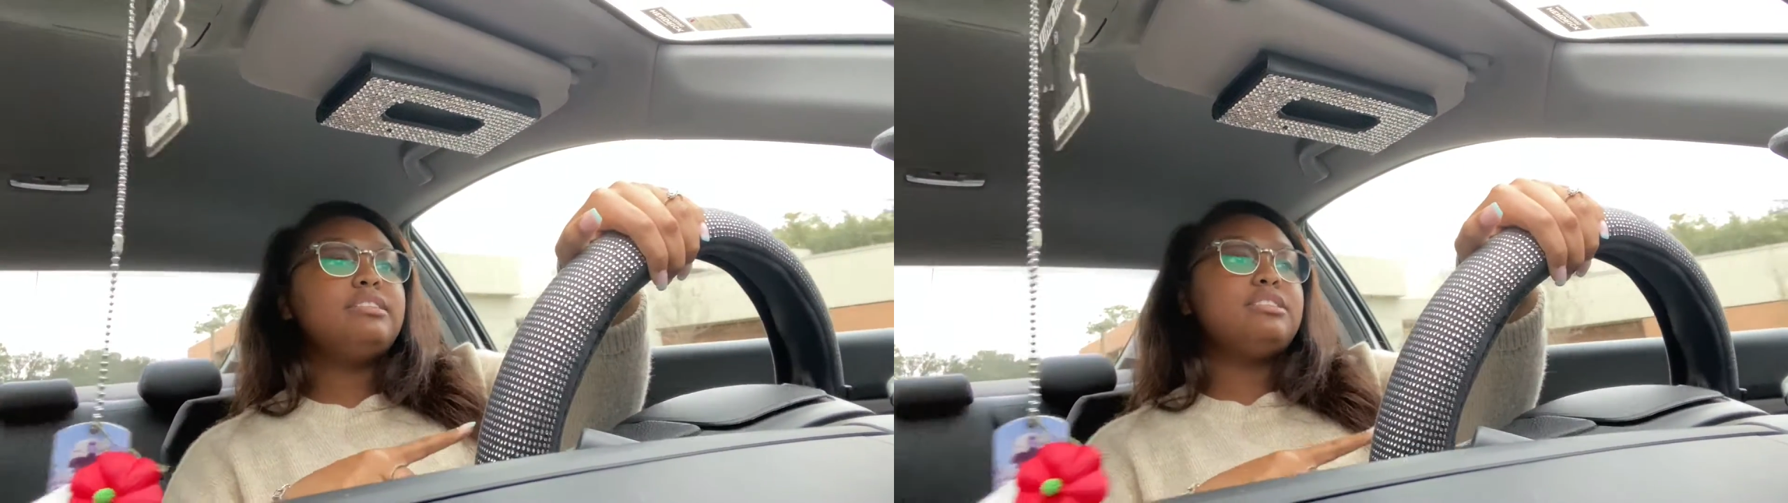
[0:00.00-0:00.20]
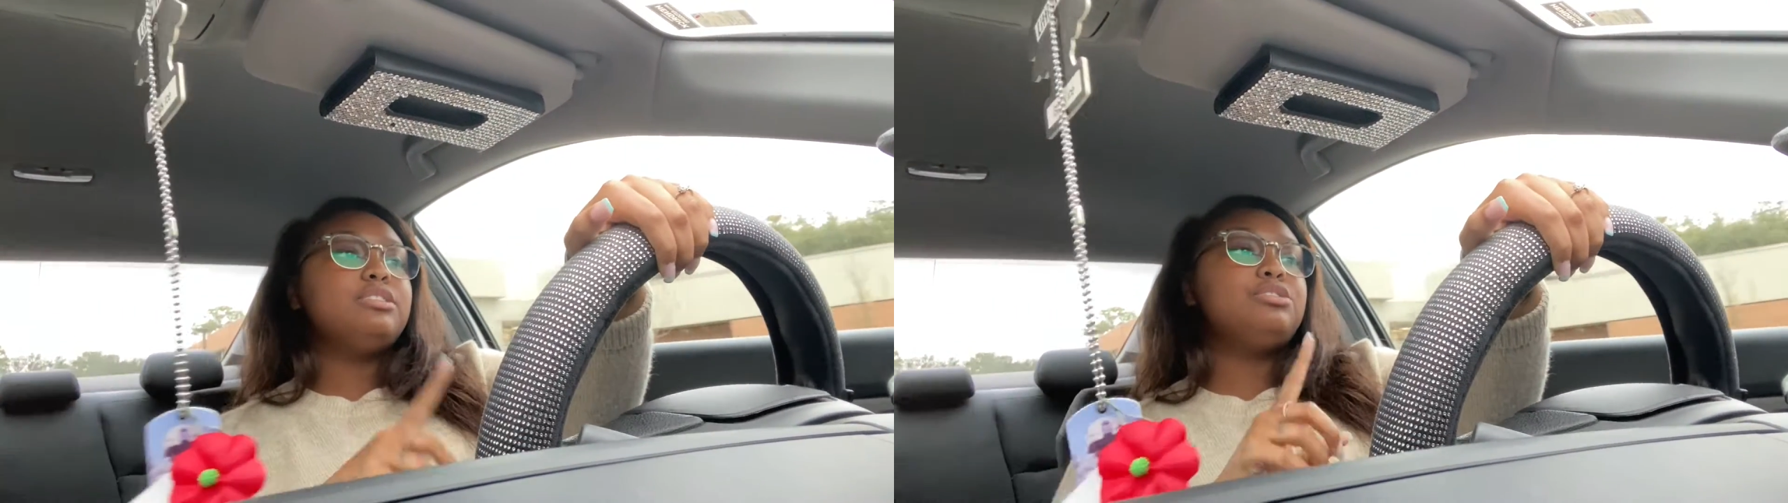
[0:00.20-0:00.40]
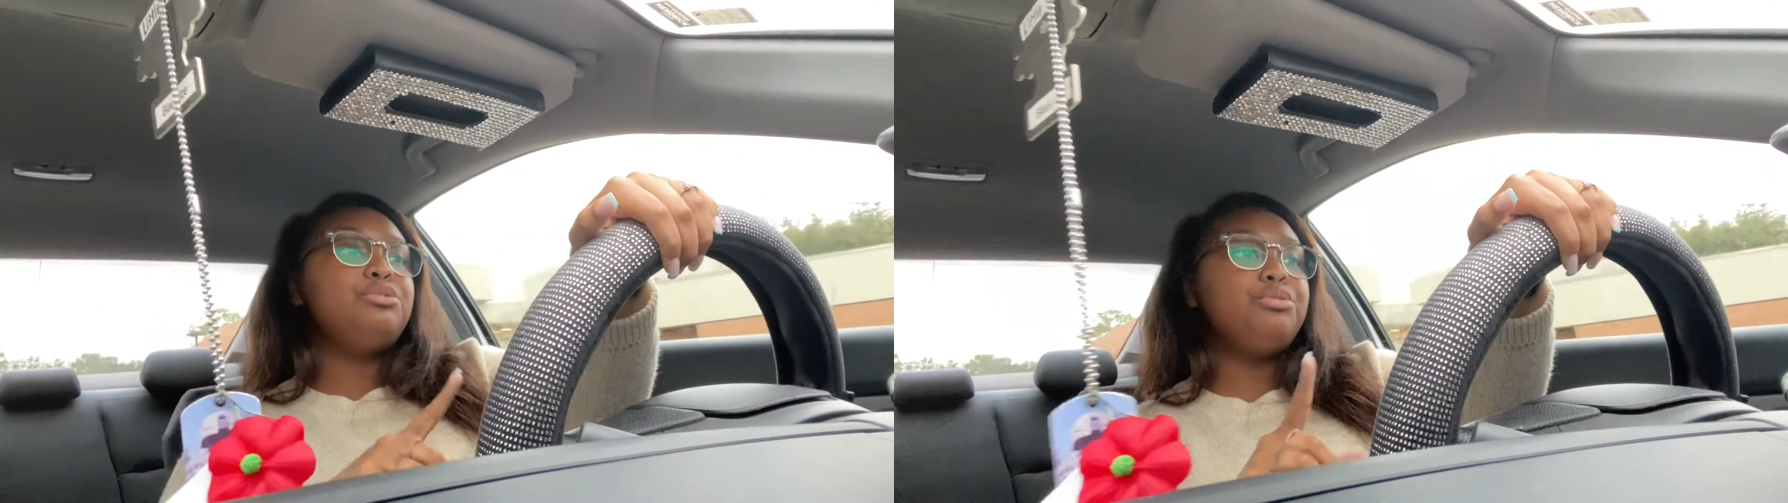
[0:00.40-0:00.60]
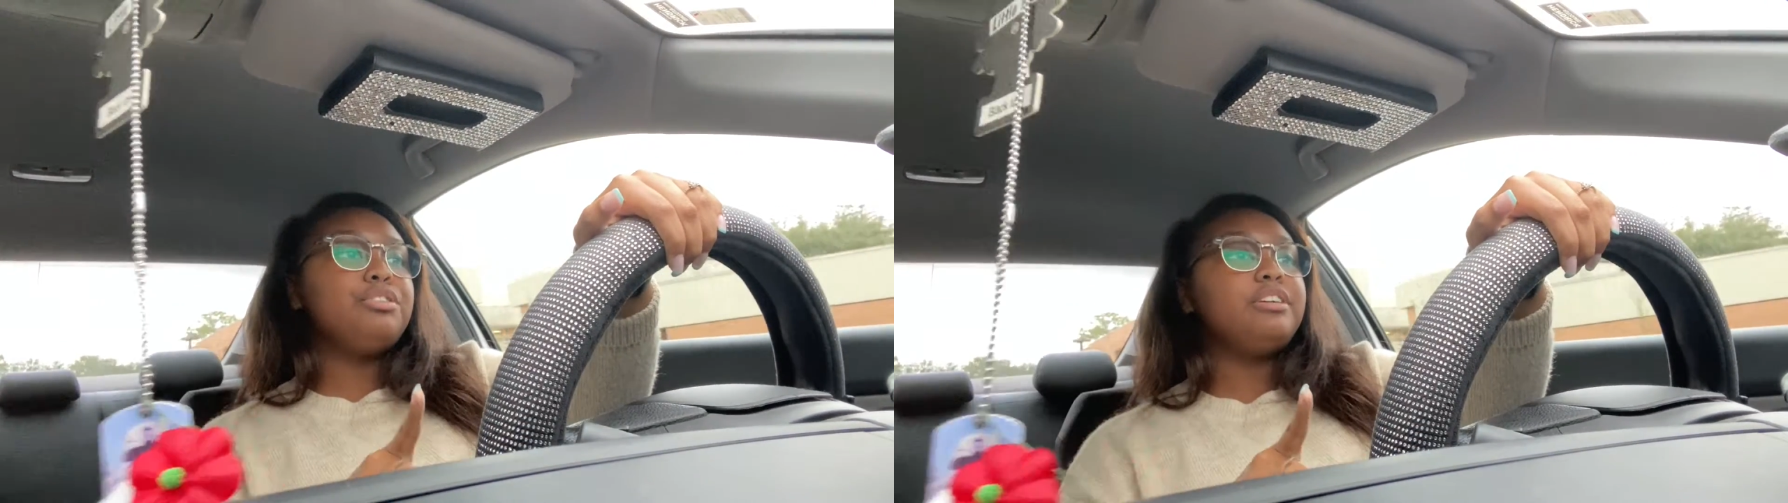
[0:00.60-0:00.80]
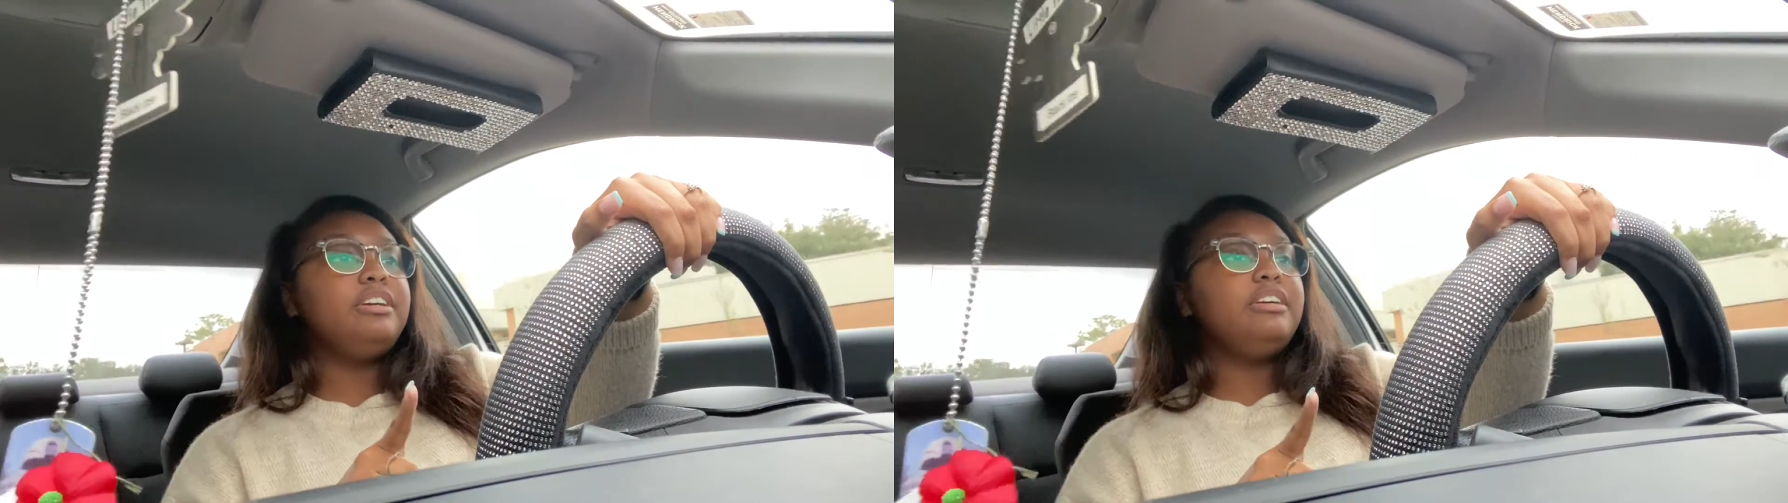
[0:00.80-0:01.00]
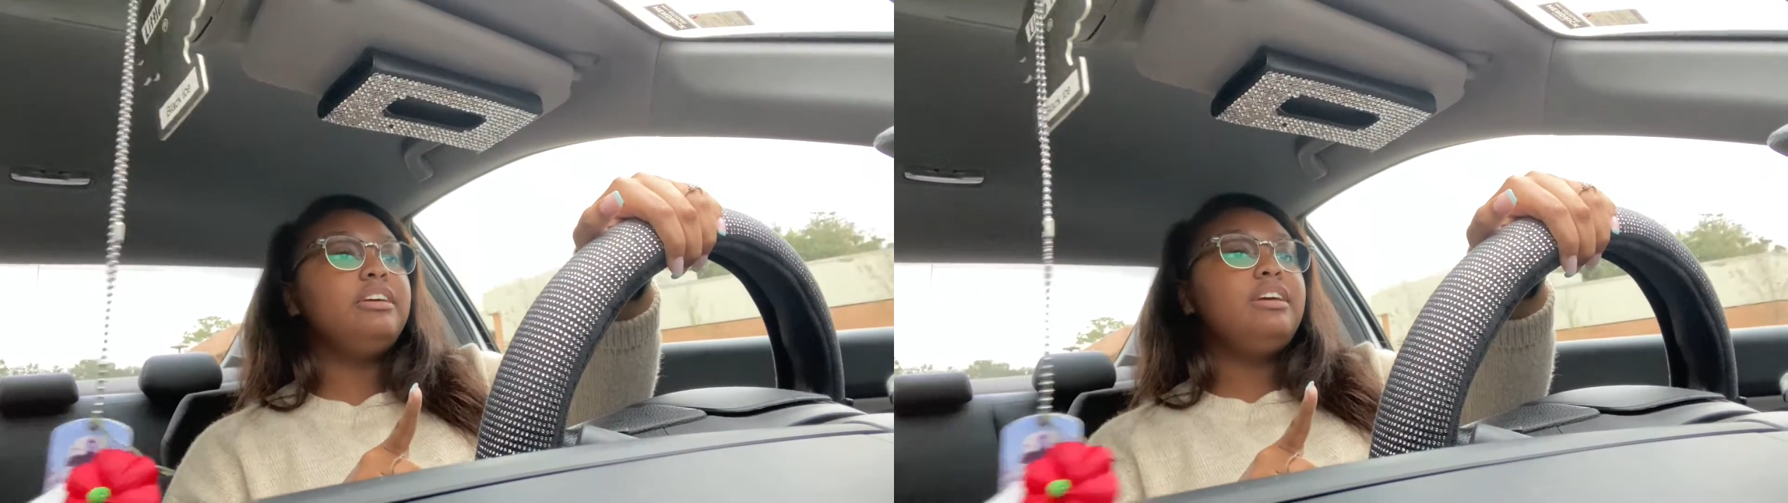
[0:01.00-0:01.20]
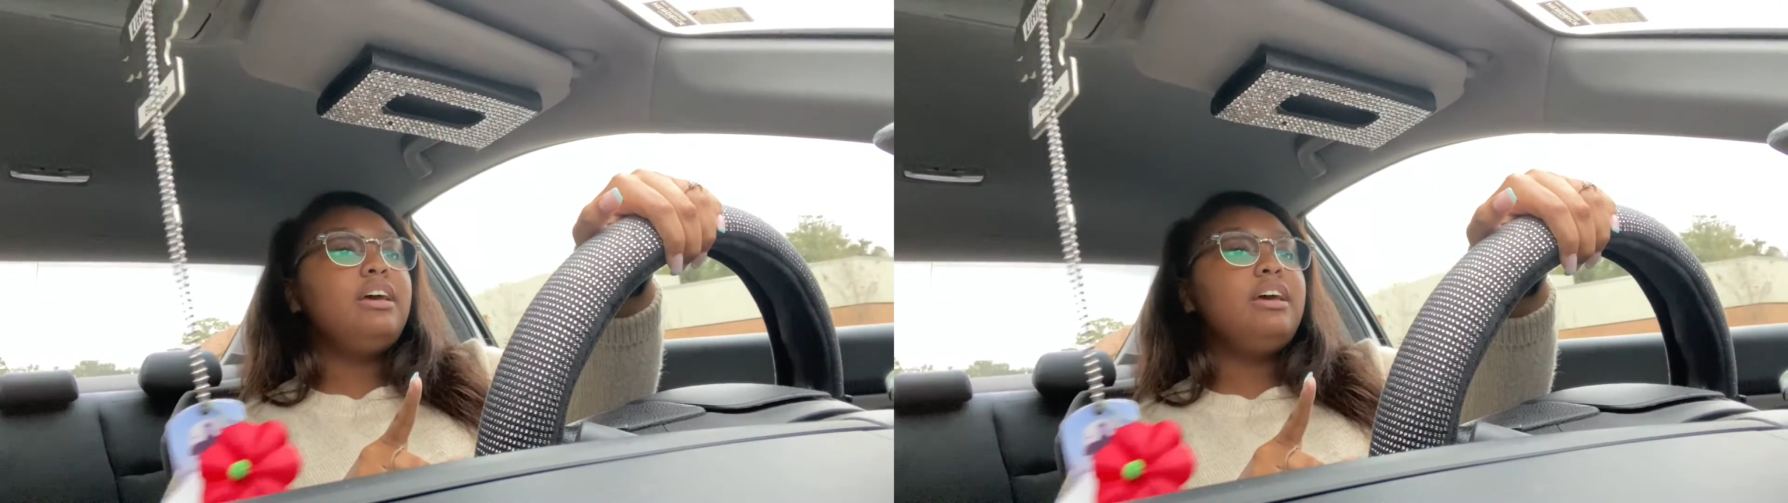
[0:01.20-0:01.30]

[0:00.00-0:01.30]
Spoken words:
until 2:30,